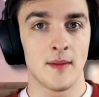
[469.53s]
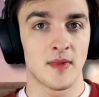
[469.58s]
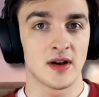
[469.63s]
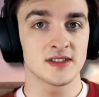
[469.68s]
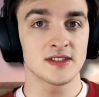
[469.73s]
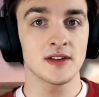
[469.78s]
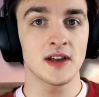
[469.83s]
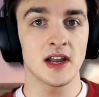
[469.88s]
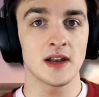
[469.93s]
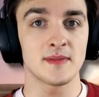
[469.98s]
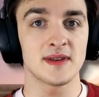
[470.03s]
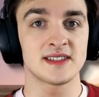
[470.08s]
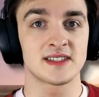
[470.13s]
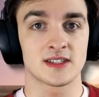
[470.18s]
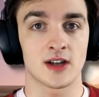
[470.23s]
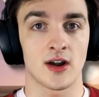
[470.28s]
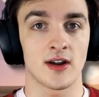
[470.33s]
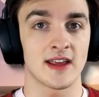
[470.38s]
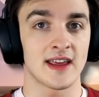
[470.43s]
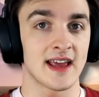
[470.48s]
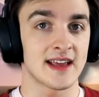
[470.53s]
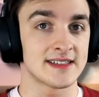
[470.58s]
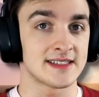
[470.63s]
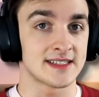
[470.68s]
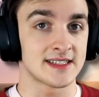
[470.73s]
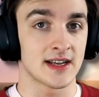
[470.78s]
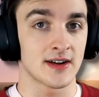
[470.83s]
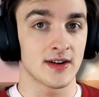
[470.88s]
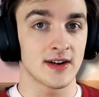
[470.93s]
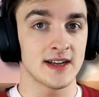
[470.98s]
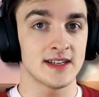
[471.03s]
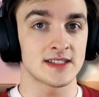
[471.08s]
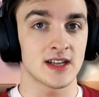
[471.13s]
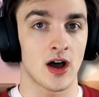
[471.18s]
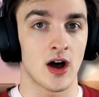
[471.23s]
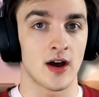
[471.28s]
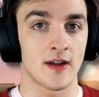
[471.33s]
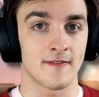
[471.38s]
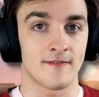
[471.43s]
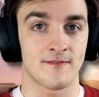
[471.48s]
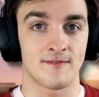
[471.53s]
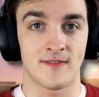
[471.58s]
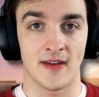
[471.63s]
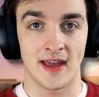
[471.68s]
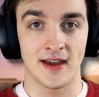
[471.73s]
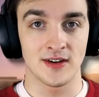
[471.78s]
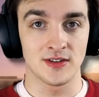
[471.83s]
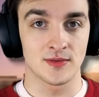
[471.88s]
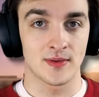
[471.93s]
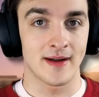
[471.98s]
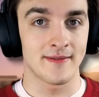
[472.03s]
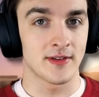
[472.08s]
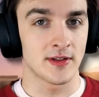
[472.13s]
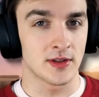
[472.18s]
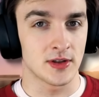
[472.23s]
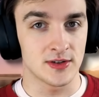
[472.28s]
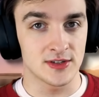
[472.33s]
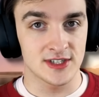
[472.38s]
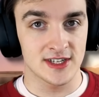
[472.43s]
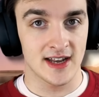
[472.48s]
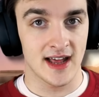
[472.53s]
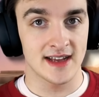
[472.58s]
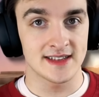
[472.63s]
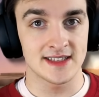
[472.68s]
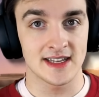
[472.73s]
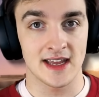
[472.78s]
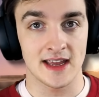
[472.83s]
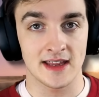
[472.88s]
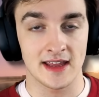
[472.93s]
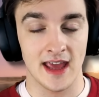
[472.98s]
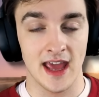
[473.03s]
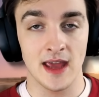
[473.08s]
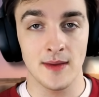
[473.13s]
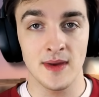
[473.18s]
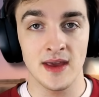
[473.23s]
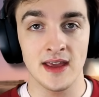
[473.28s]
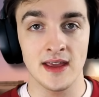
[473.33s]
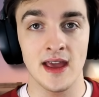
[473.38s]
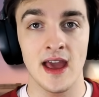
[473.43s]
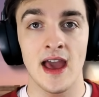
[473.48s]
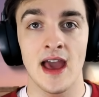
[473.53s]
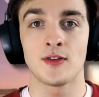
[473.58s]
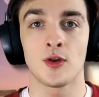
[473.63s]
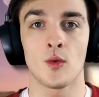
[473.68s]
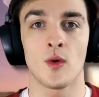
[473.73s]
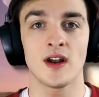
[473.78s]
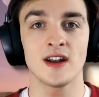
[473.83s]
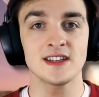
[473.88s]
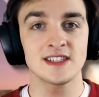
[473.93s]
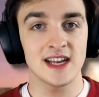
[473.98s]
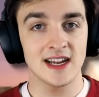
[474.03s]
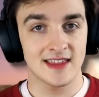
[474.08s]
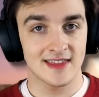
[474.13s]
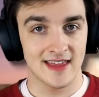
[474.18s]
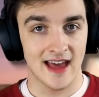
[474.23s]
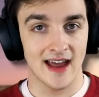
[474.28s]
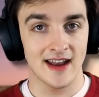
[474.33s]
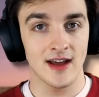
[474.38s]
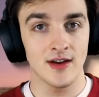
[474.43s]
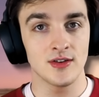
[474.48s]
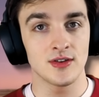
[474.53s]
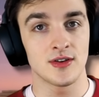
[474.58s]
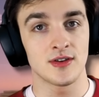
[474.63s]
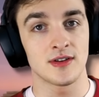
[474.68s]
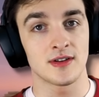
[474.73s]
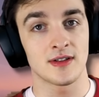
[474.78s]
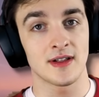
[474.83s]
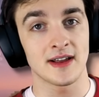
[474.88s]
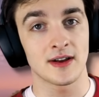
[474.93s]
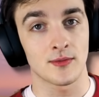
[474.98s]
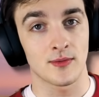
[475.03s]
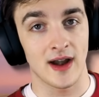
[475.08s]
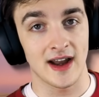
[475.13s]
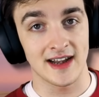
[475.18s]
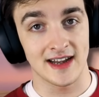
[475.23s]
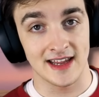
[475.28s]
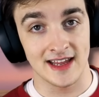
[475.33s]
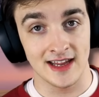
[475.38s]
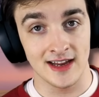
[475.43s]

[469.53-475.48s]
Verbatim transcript: I'm also gonna be starting a series on failed revolutionizing in gaming. If you wanna check that out, you can click right